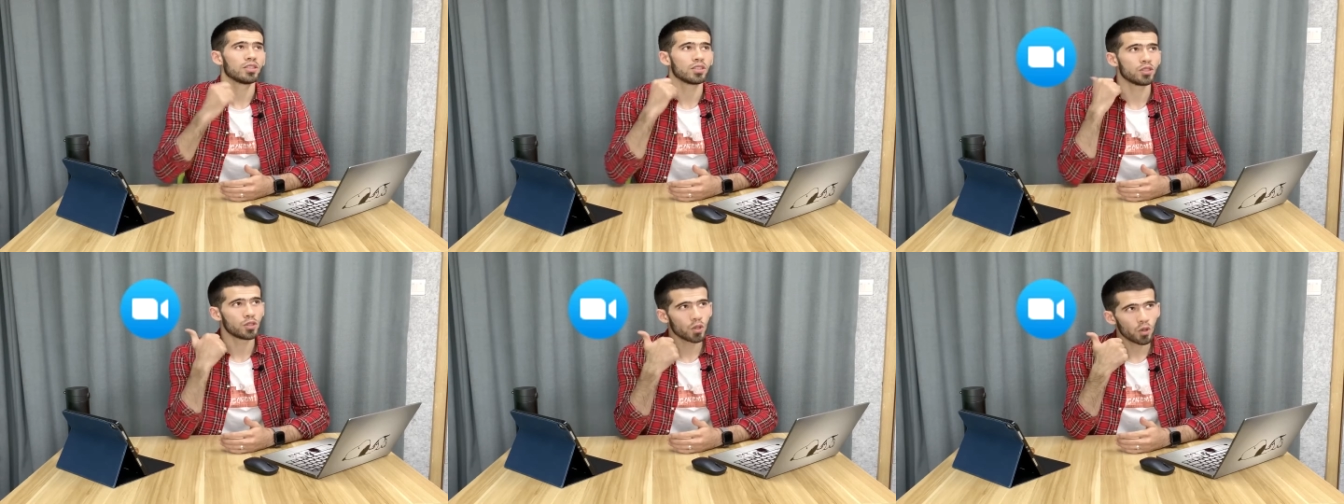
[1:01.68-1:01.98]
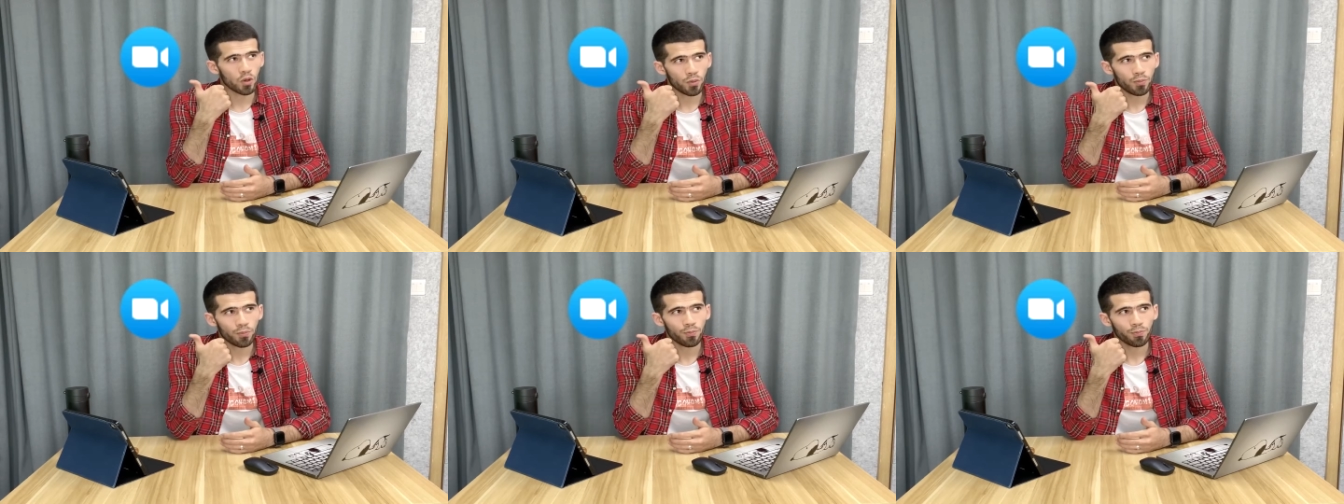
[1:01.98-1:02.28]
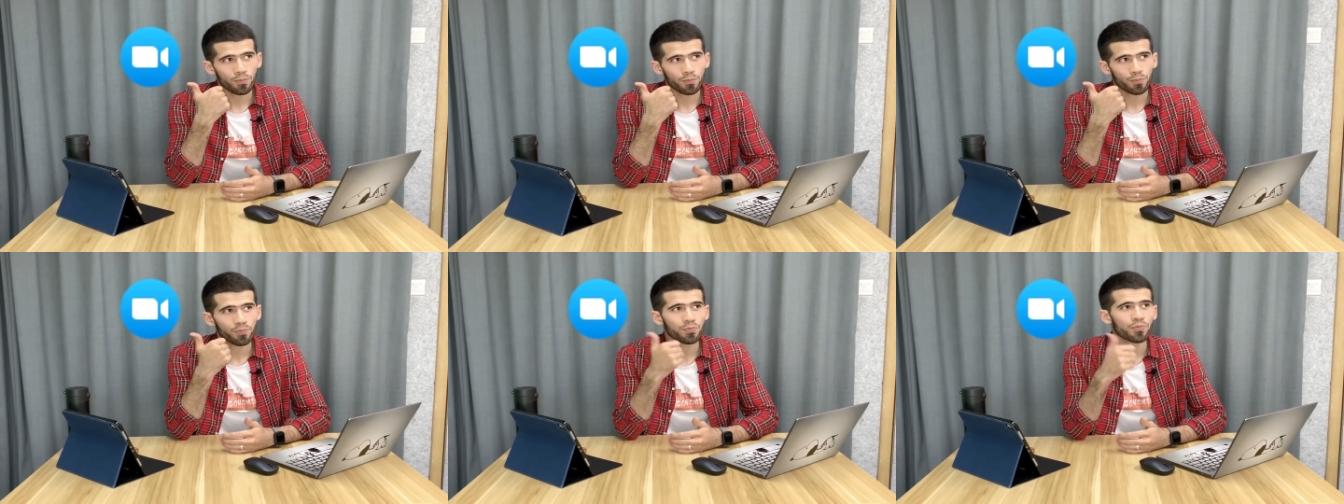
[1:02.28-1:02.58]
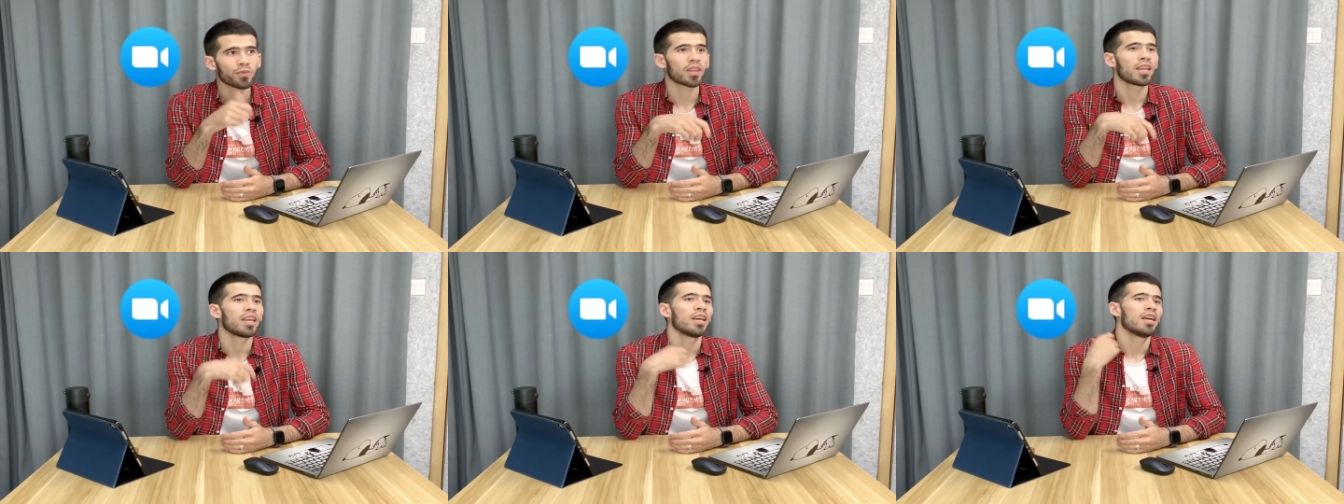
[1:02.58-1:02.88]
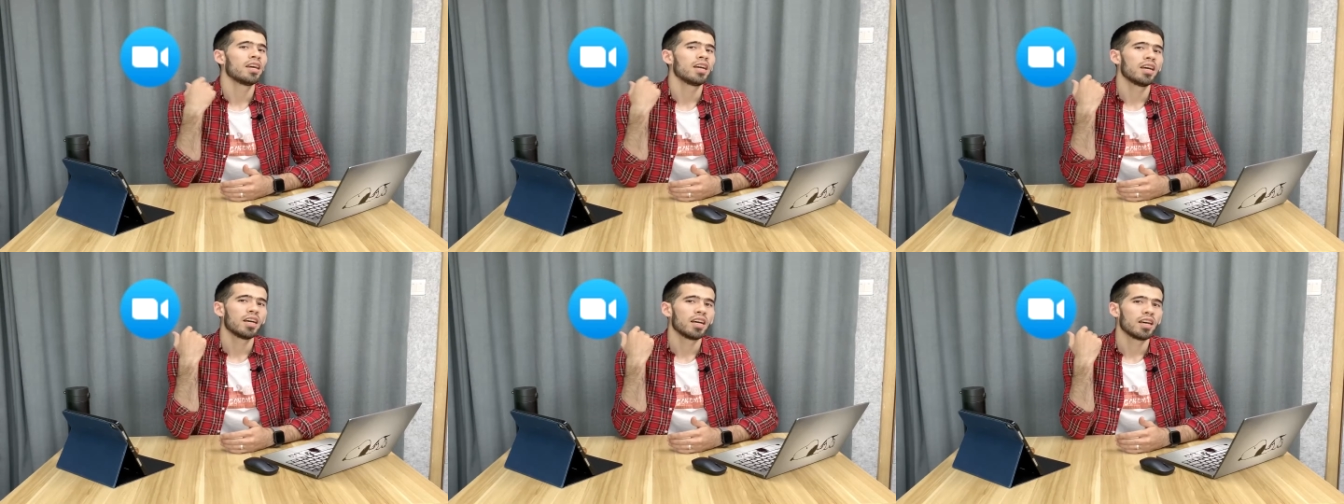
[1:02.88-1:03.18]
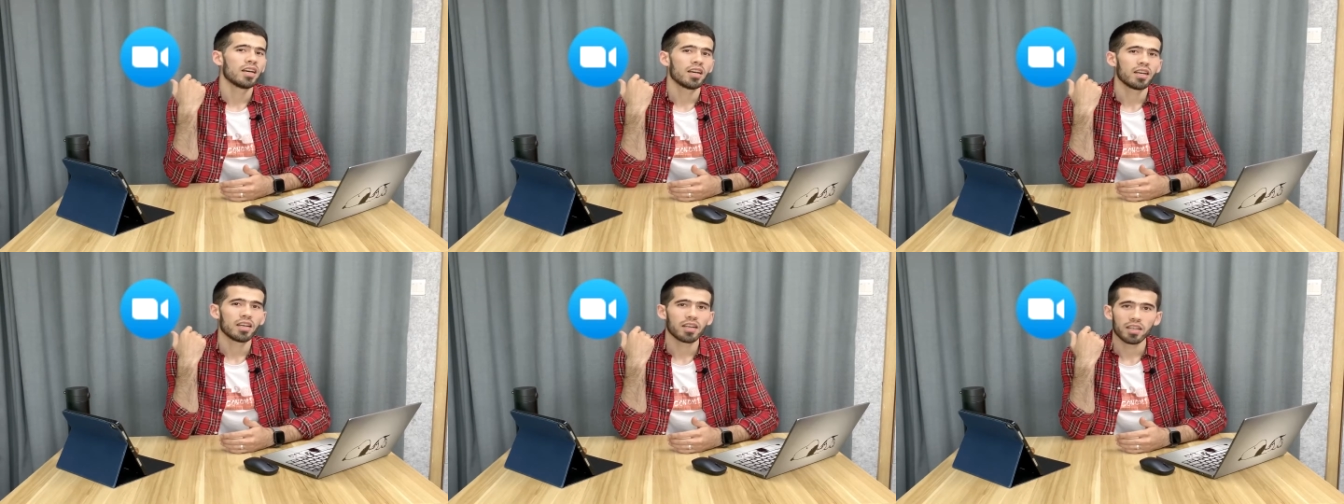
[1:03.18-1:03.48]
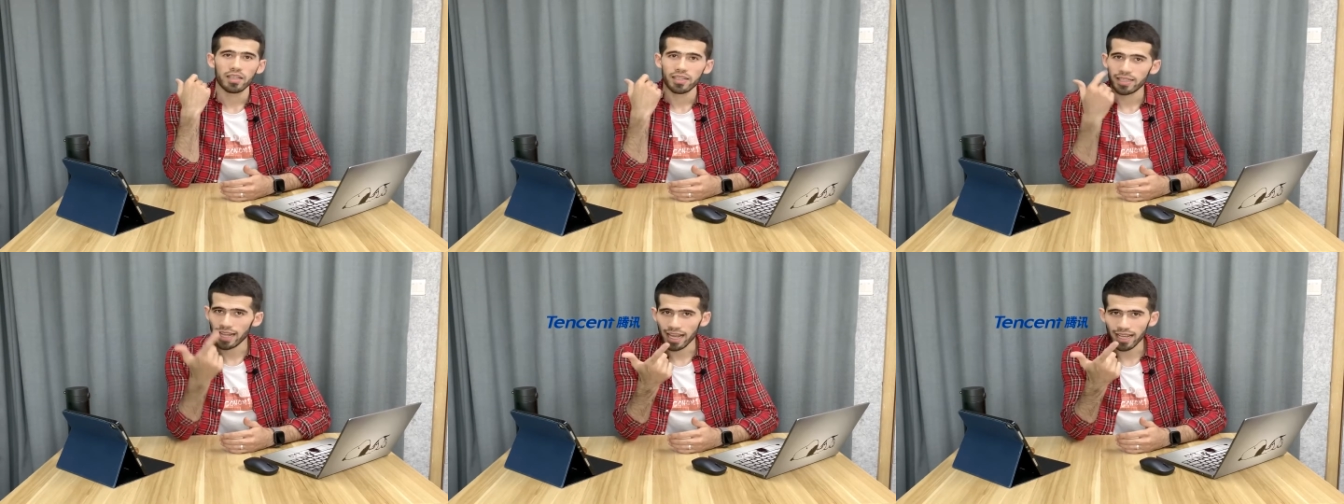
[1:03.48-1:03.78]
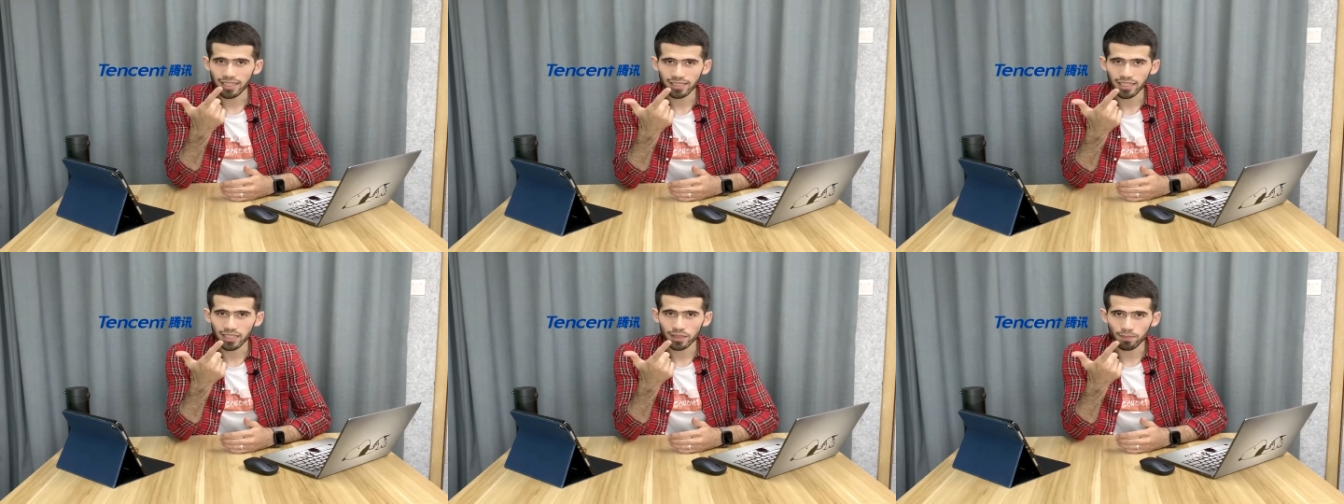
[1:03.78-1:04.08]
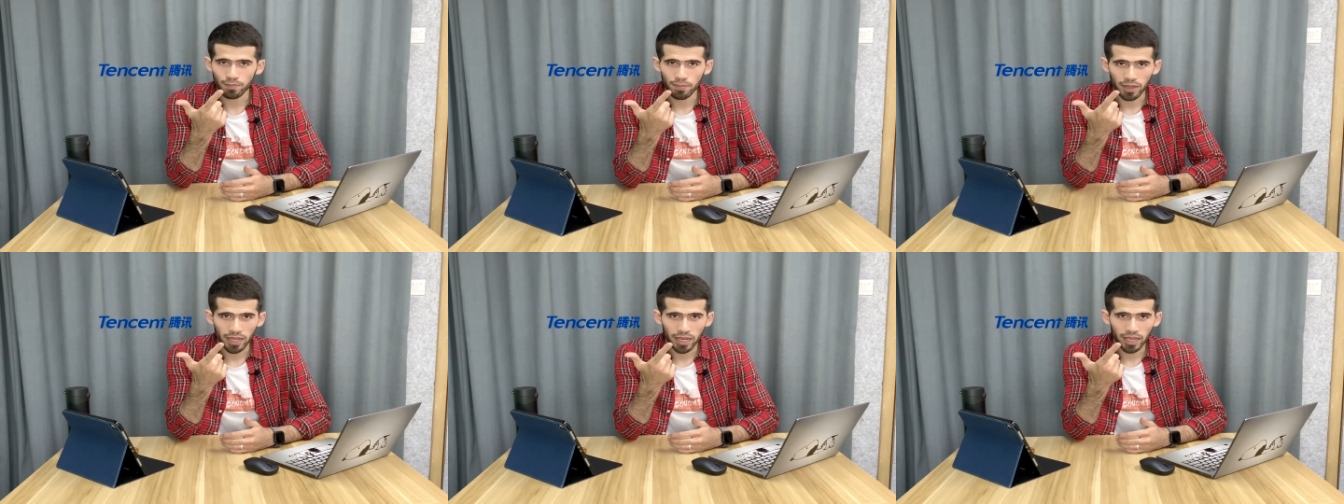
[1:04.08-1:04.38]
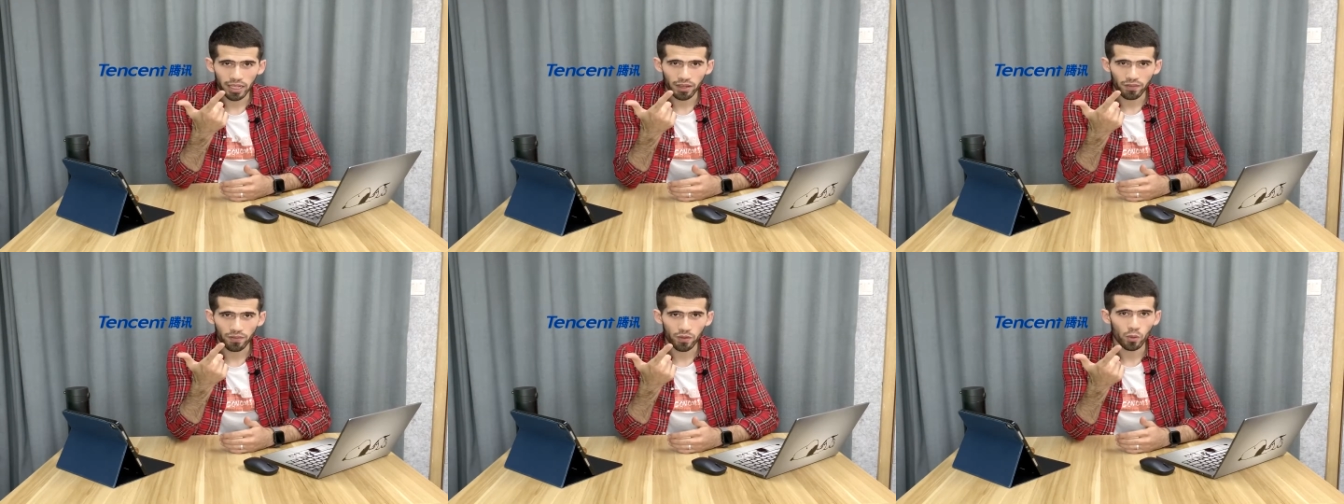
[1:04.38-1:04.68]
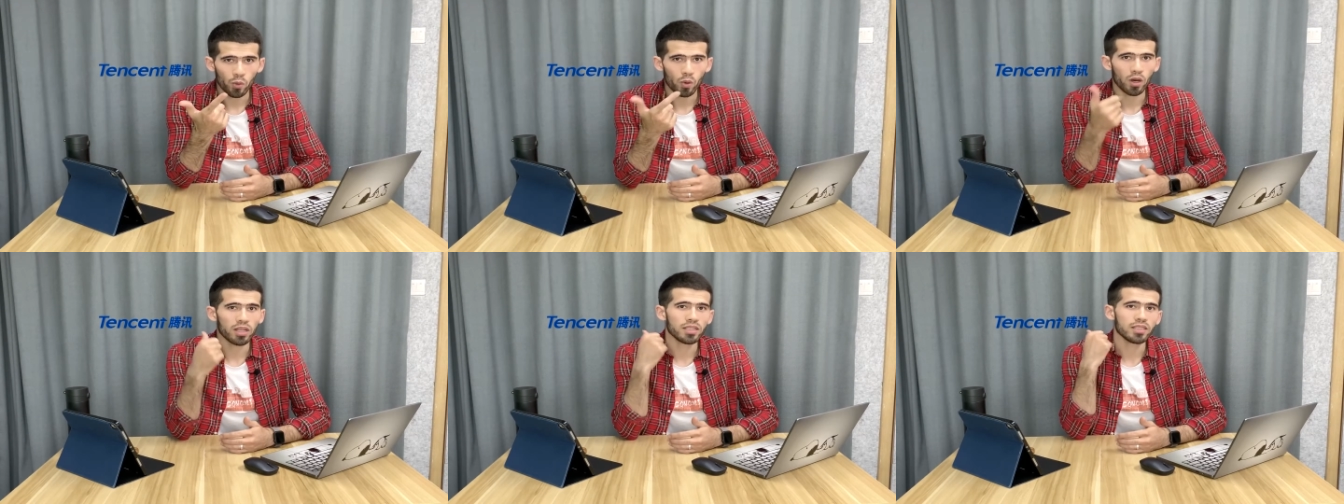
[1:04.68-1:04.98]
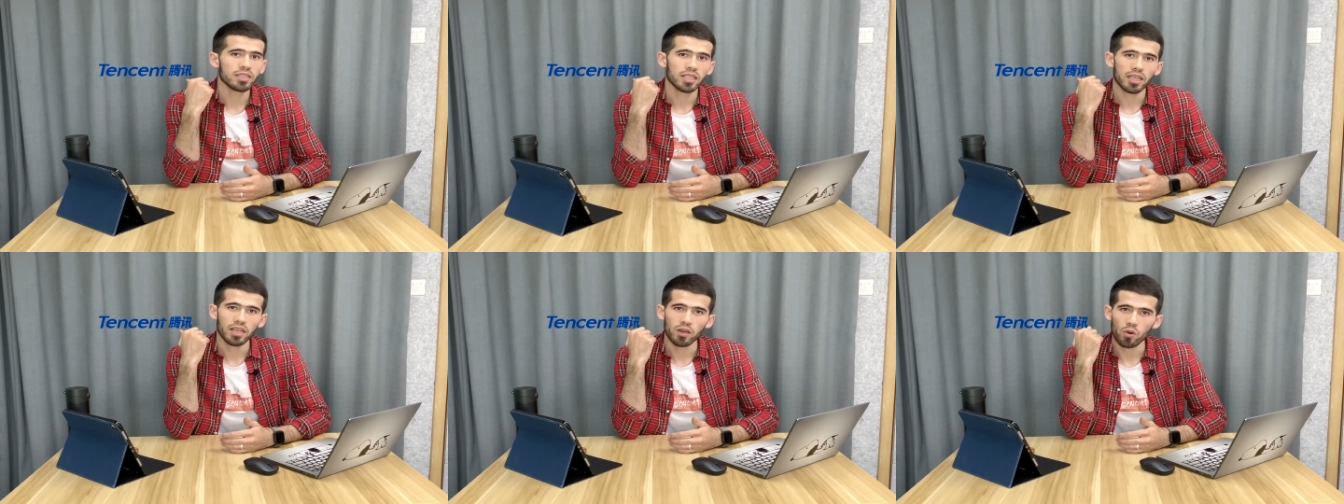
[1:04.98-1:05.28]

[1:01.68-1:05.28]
Zoom, Tencent Meeting if you want,